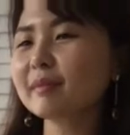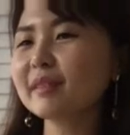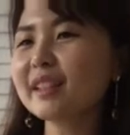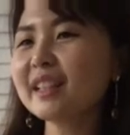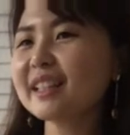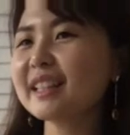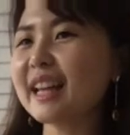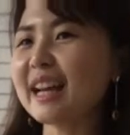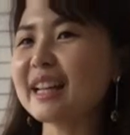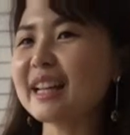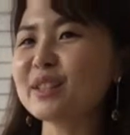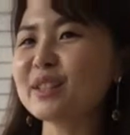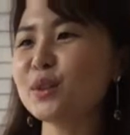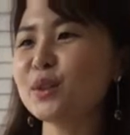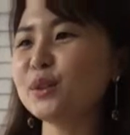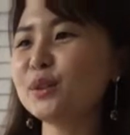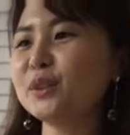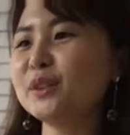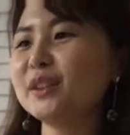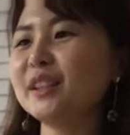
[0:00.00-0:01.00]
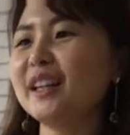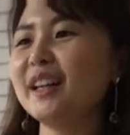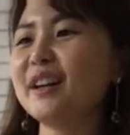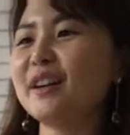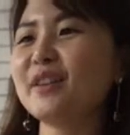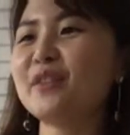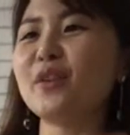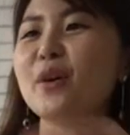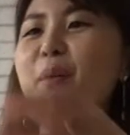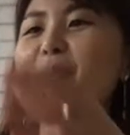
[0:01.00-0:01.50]
Yeah, so
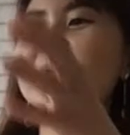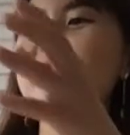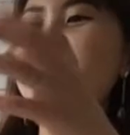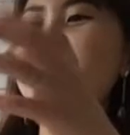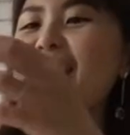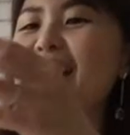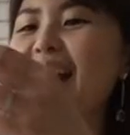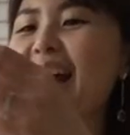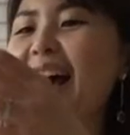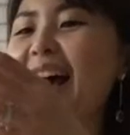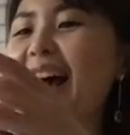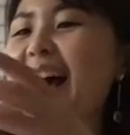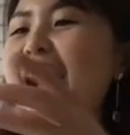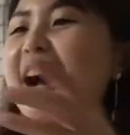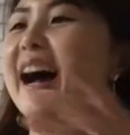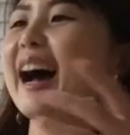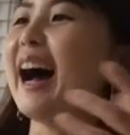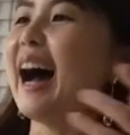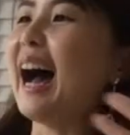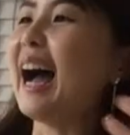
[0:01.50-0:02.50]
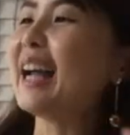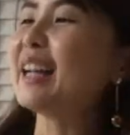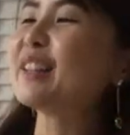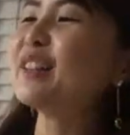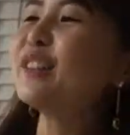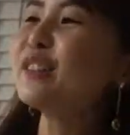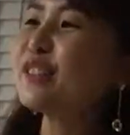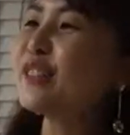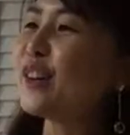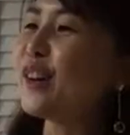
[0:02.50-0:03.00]
for me, I
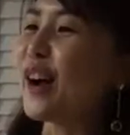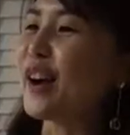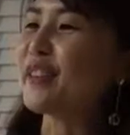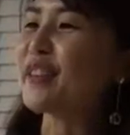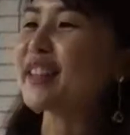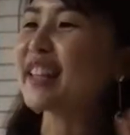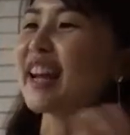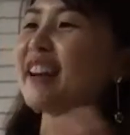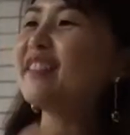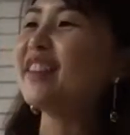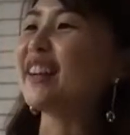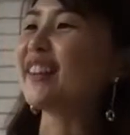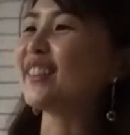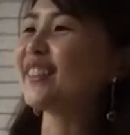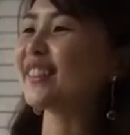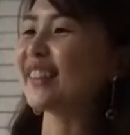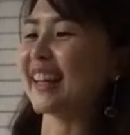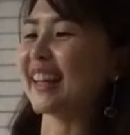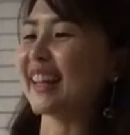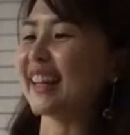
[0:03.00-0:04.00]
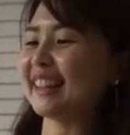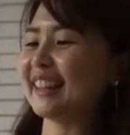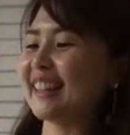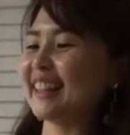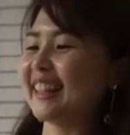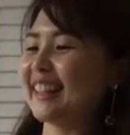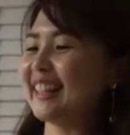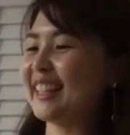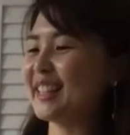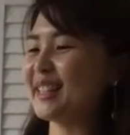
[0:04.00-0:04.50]
don't know. Every time I look at
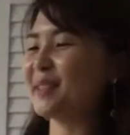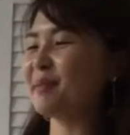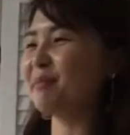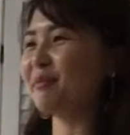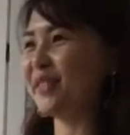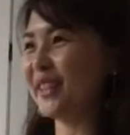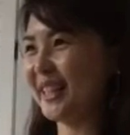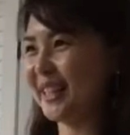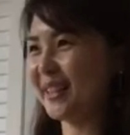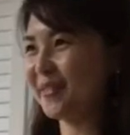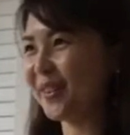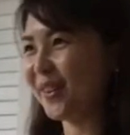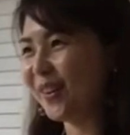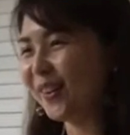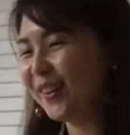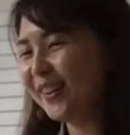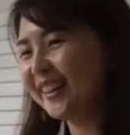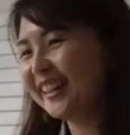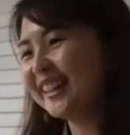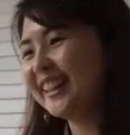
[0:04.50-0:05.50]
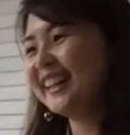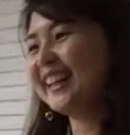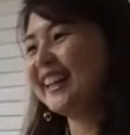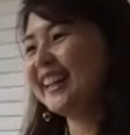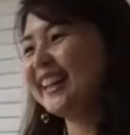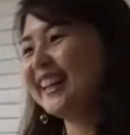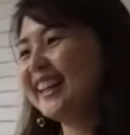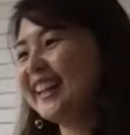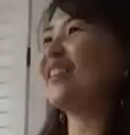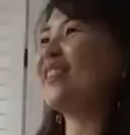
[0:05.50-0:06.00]
this Billy ball,
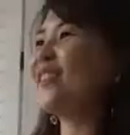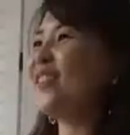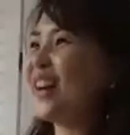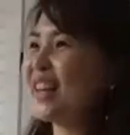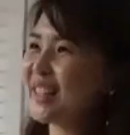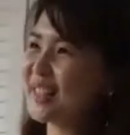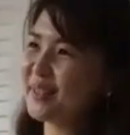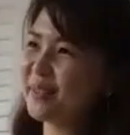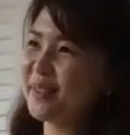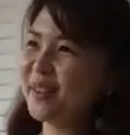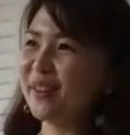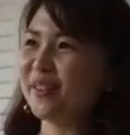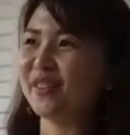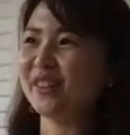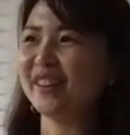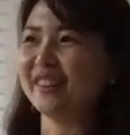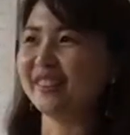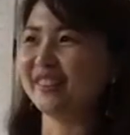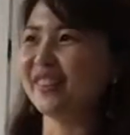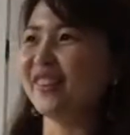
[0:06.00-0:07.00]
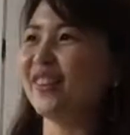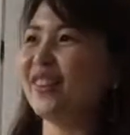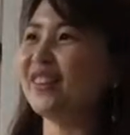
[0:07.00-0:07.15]
it reminds me of what?